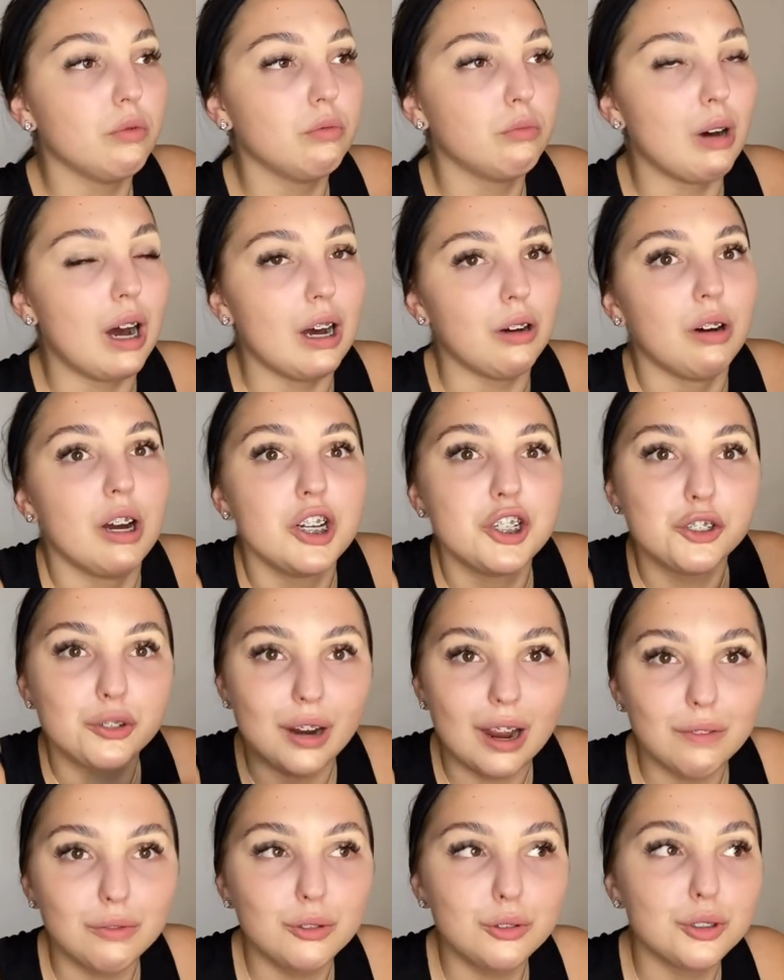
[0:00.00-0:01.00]
Wow, I
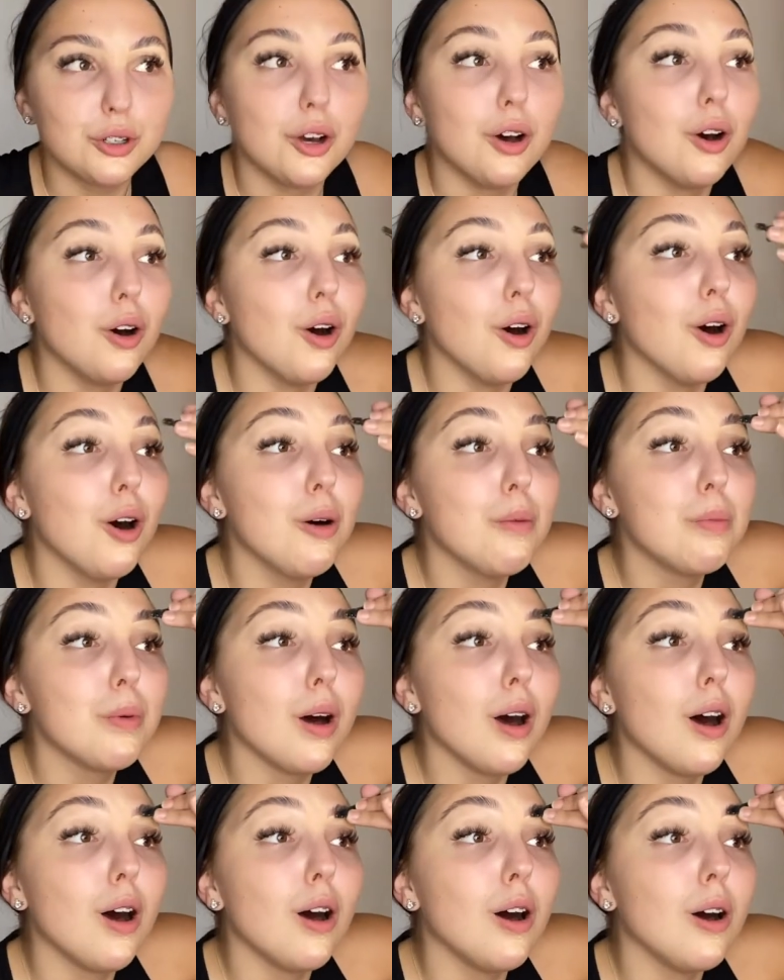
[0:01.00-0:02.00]
travelled up
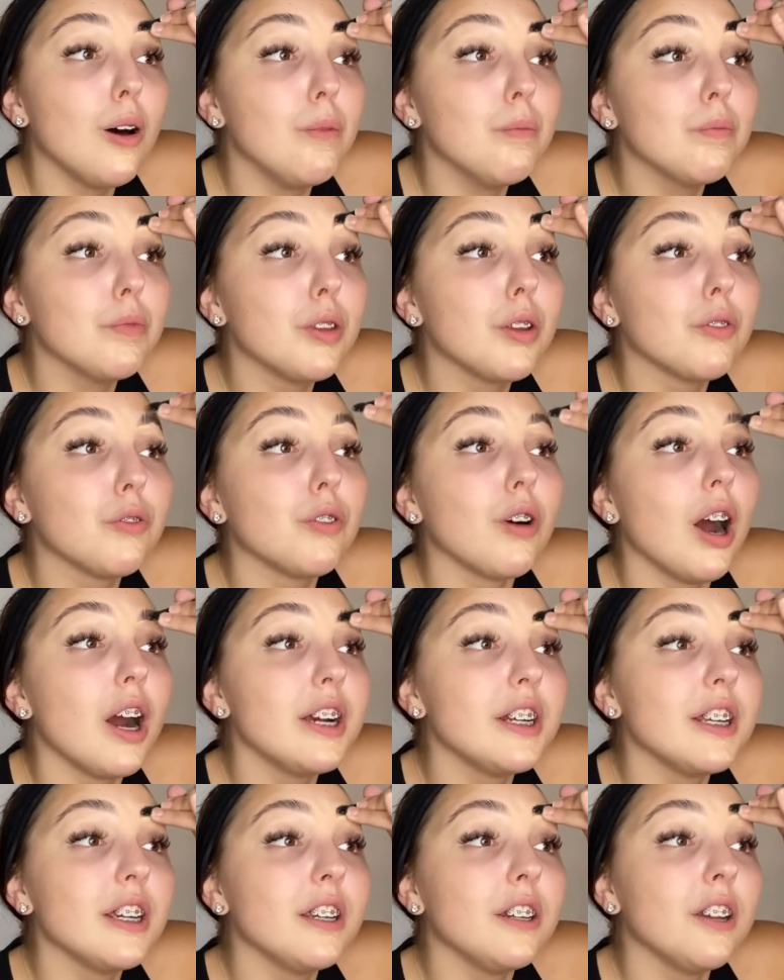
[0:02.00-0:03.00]
the
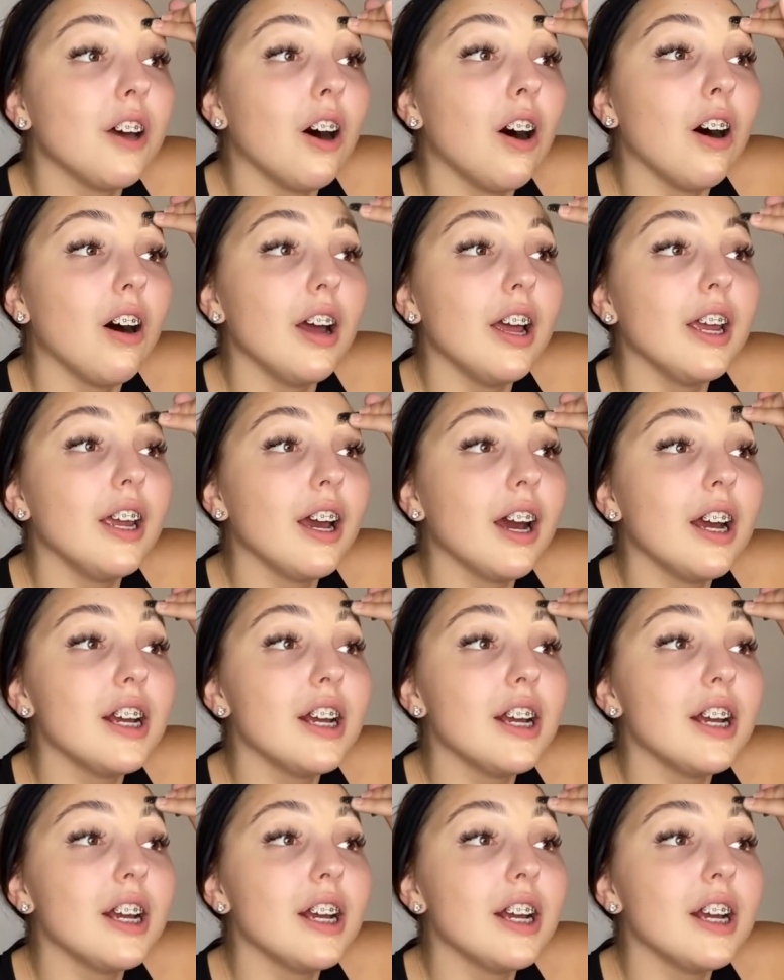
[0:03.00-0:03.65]
Friday night.